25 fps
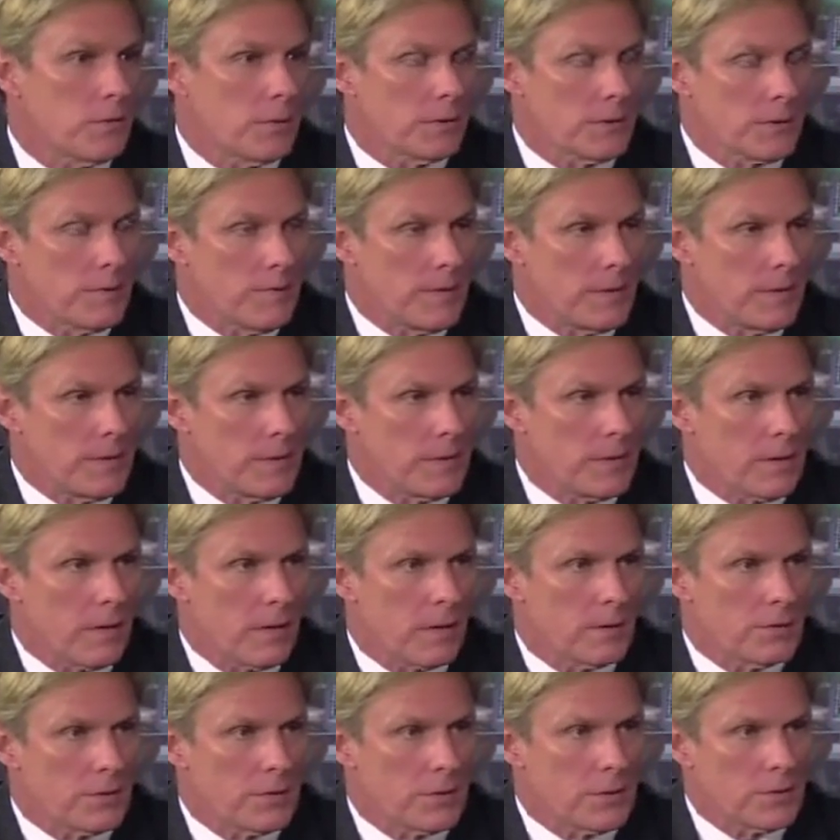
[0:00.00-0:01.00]
with the community
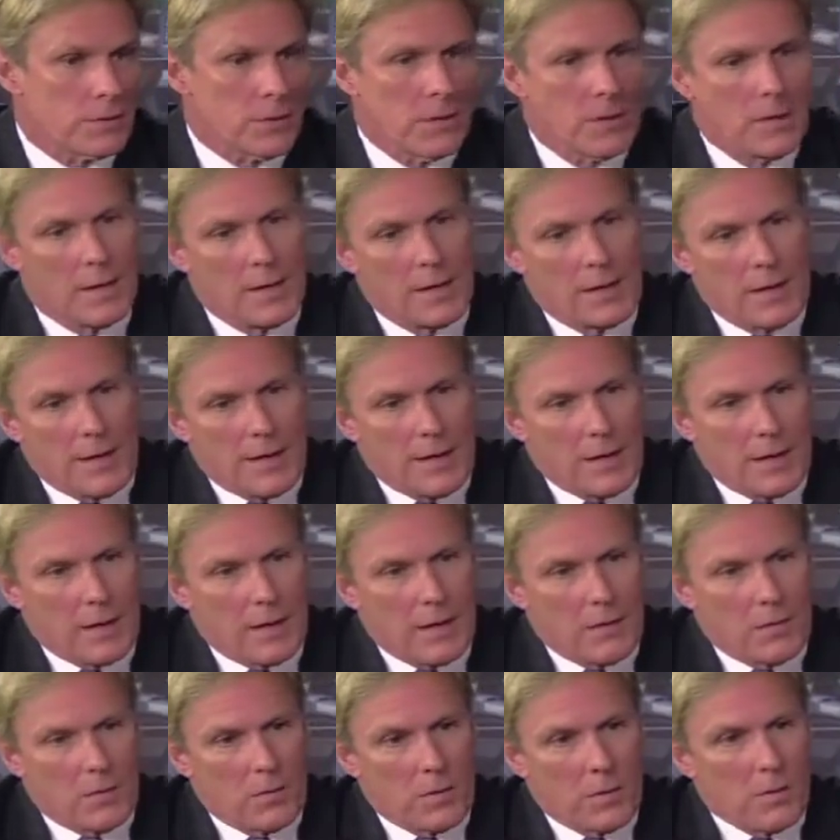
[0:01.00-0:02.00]
colleges,
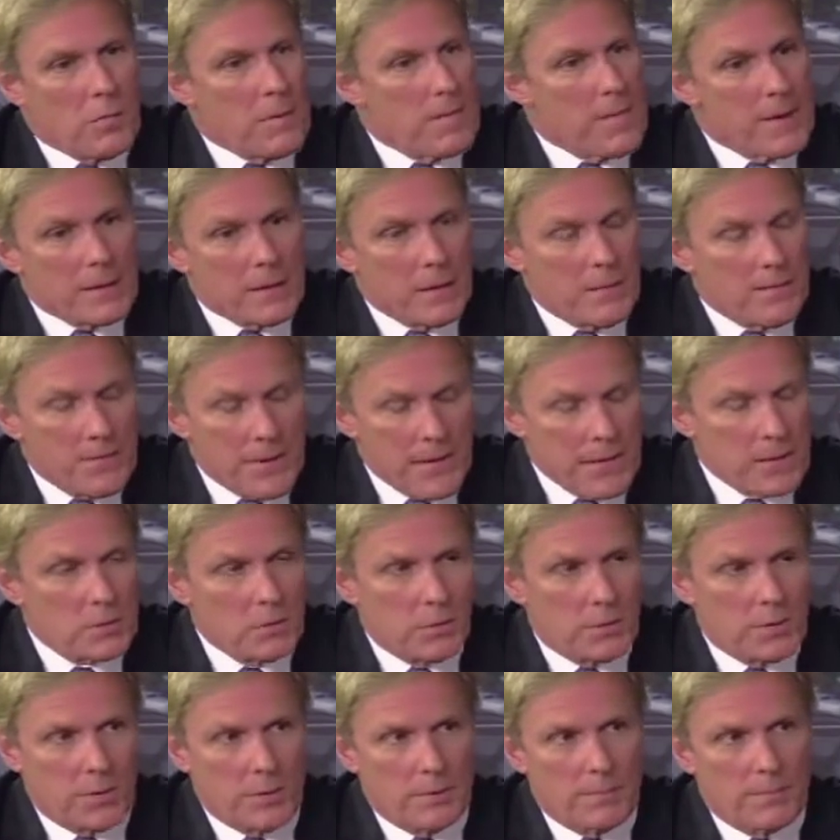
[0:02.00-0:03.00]
and we make the
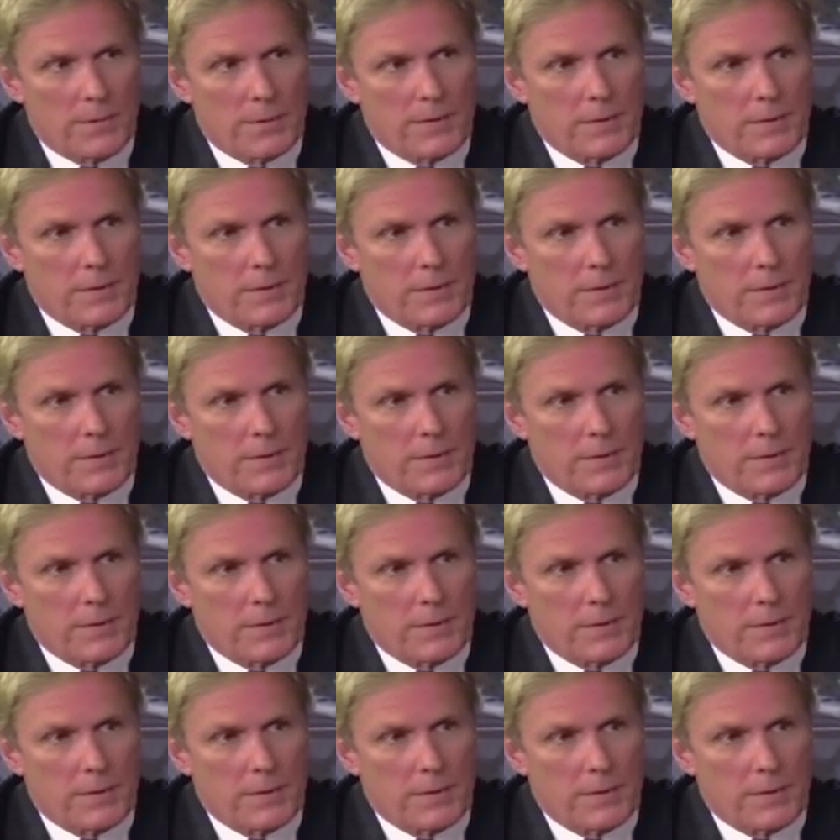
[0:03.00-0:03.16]
best with it.